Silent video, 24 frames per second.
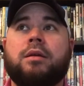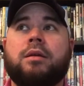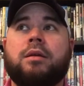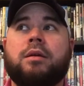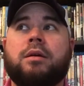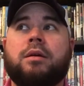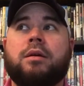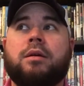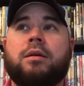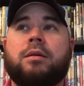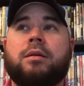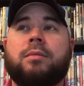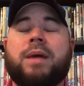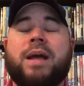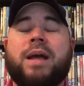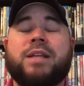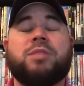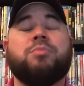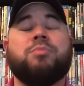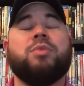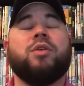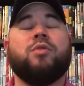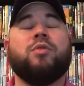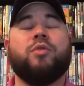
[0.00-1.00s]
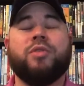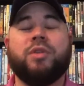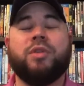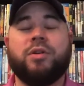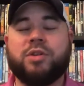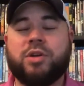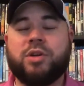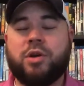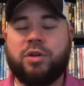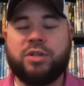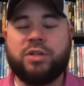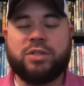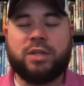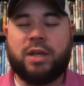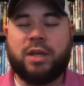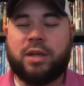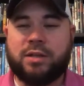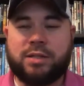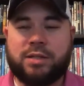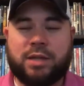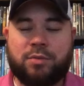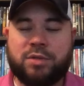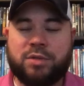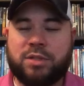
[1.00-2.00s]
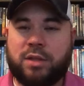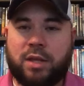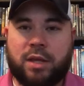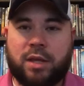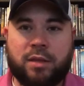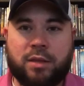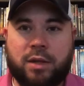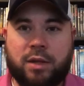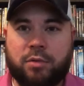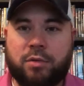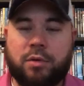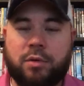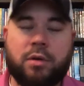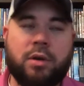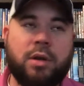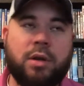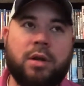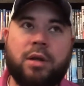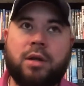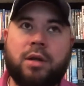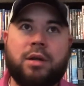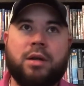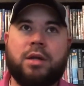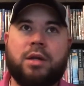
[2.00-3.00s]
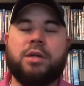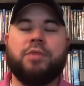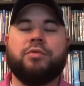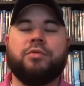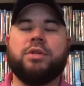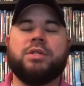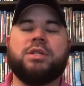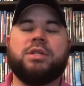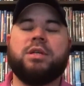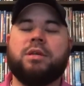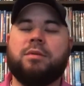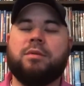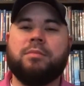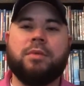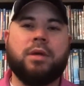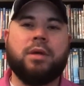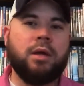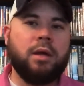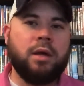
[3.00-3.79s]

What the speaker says: I actually picked North Dakota State because I was thinking they were a different team.